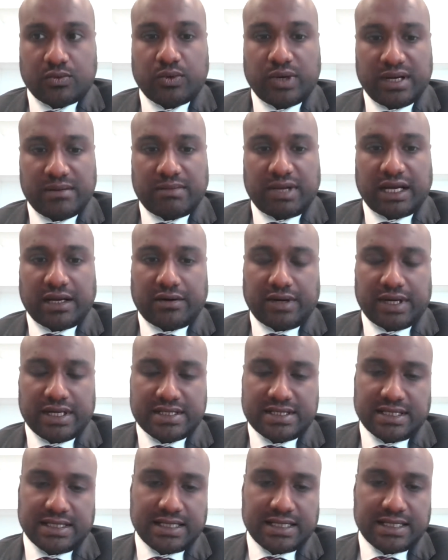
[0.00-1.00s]
when
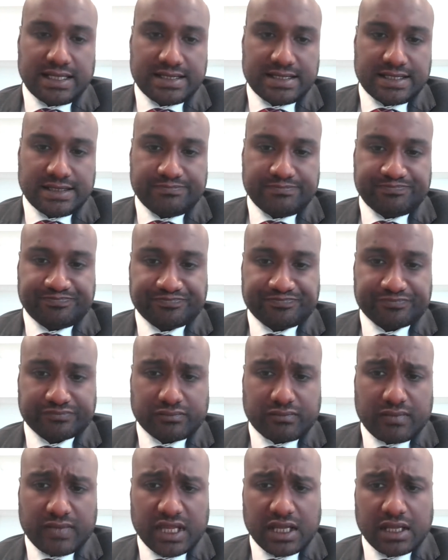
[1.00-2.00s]
migrating data.
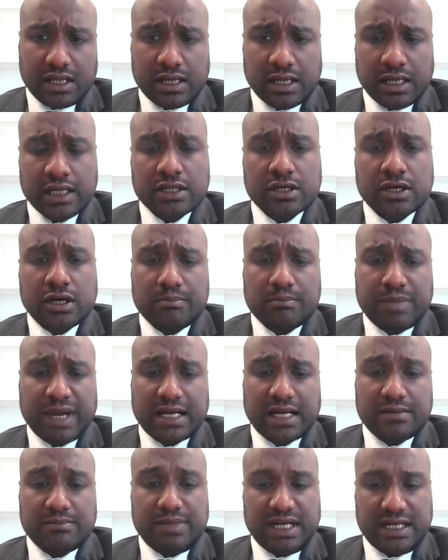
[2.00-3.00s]

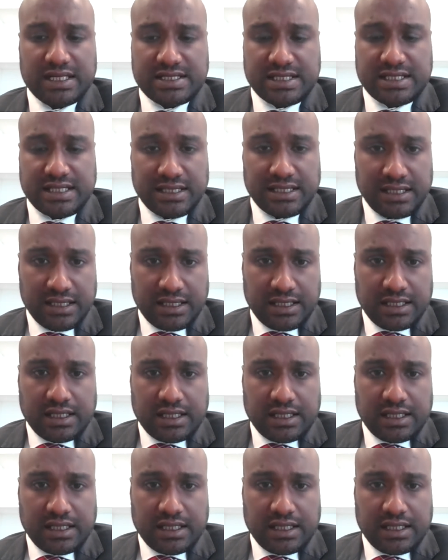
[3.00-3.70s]
Incompatibility.